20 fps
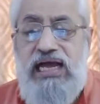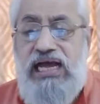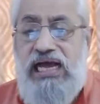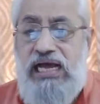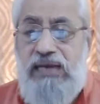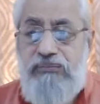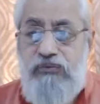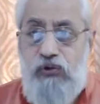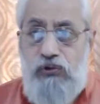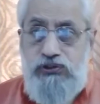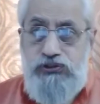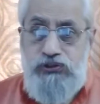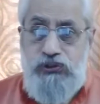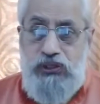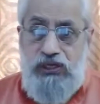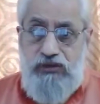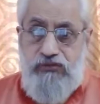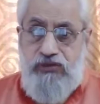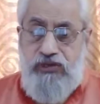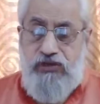I am also
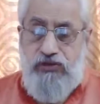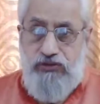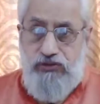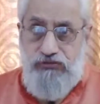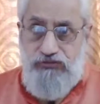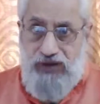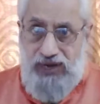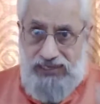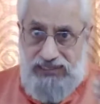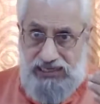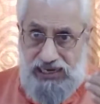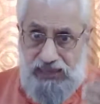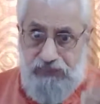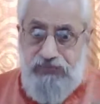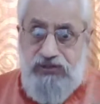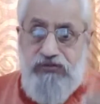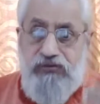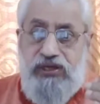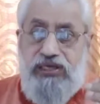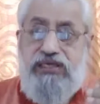aware of the fact I
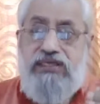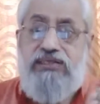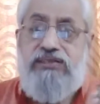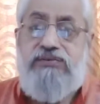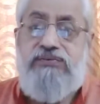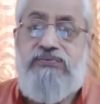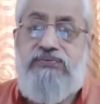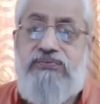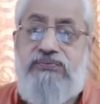am the waker.